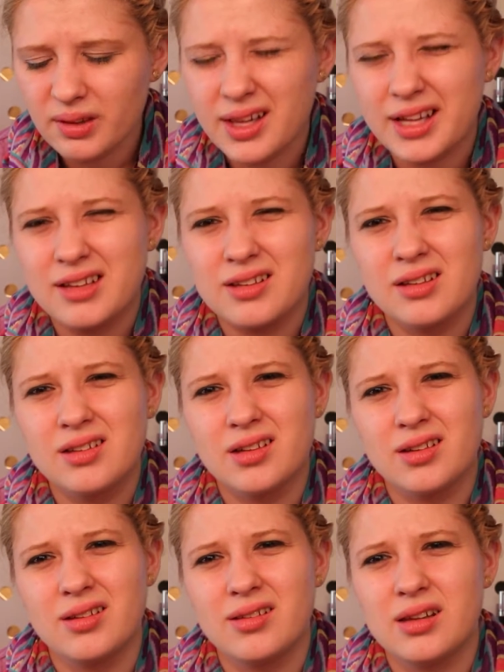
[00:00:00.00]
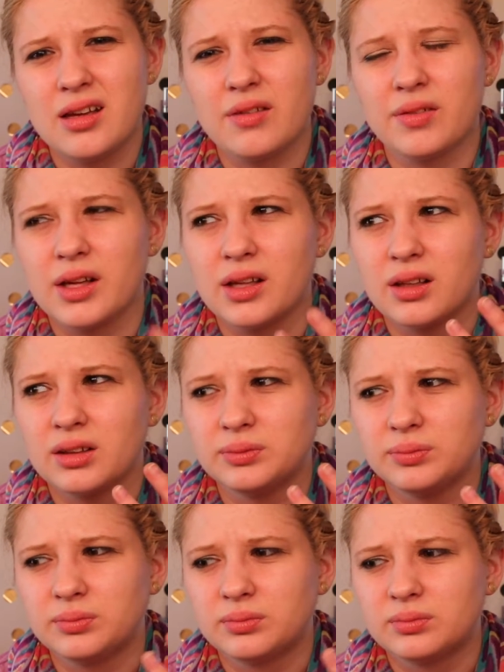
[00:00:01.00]
Like it's consistency of like
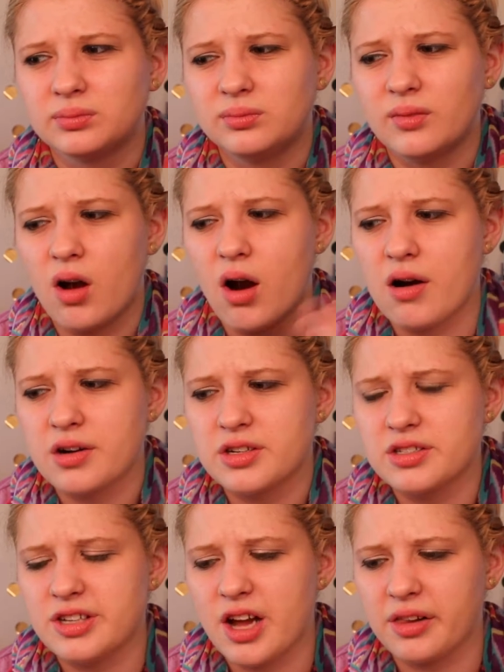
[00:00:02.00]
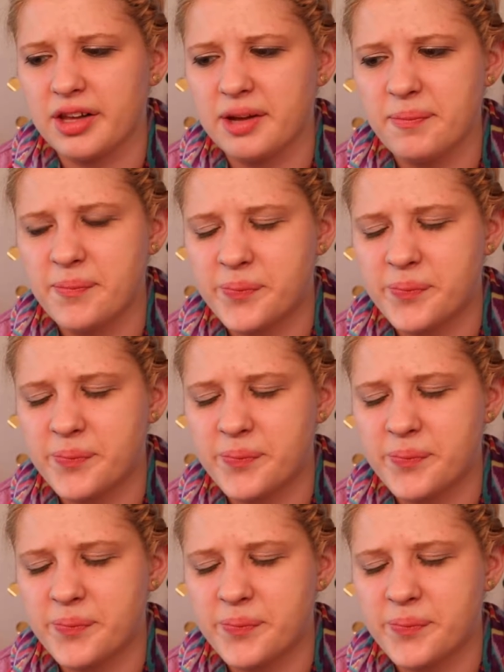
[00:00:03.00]
hardened jelly